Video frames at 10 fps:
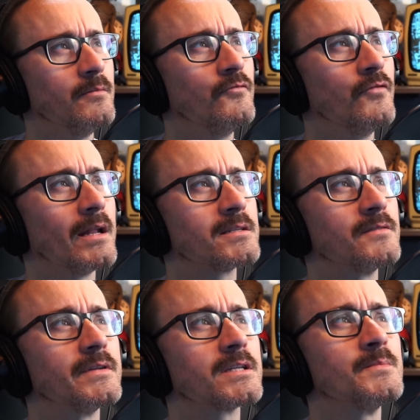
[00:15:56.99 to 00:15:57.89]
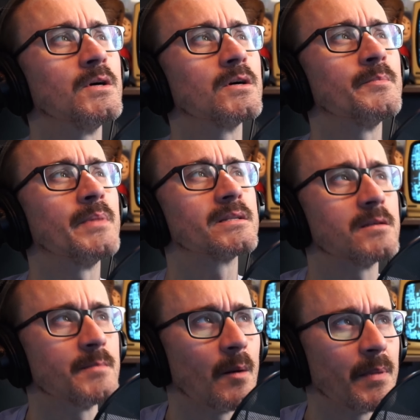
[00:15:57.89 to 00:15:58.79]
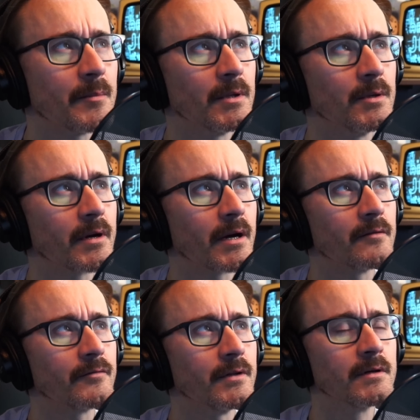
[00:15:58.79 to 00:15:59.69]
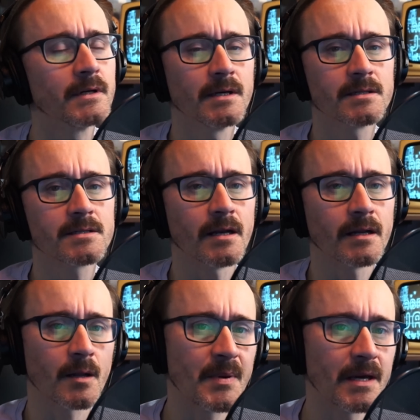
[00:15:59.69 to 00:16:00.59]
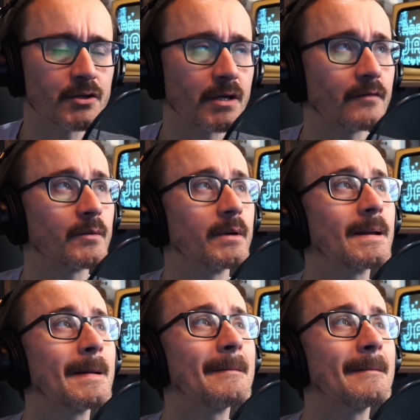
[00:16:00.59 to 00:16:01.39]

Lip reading: relatively small compared to the amount of people who are kind of turning in a paycheck every week.